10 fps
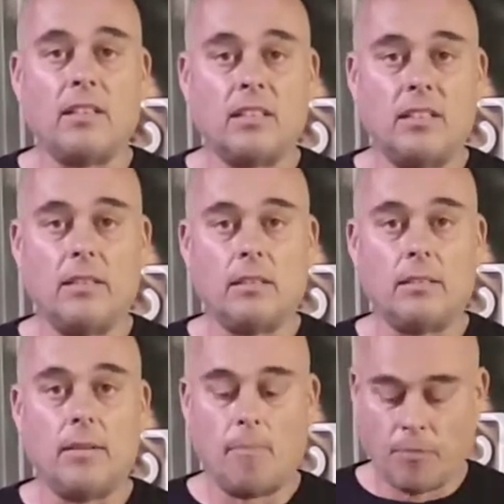
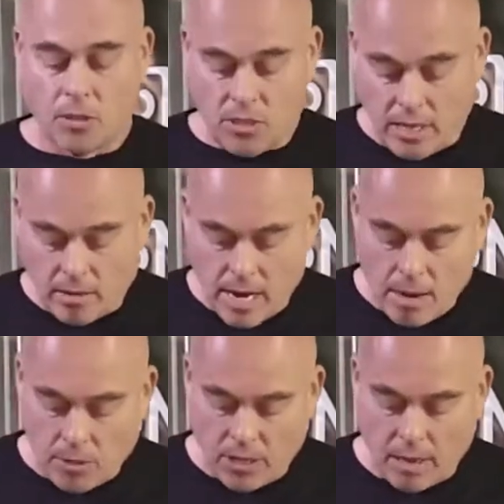steel. You'll see our name
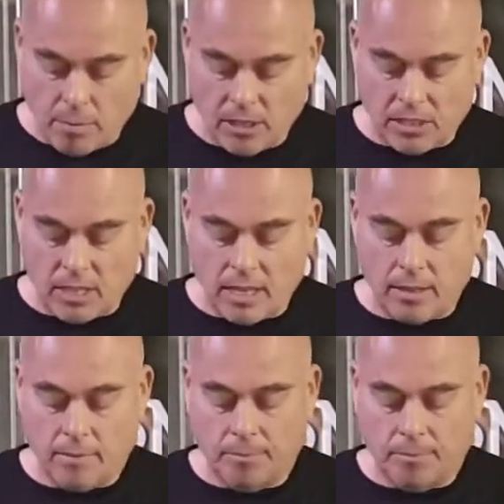on there, Millside.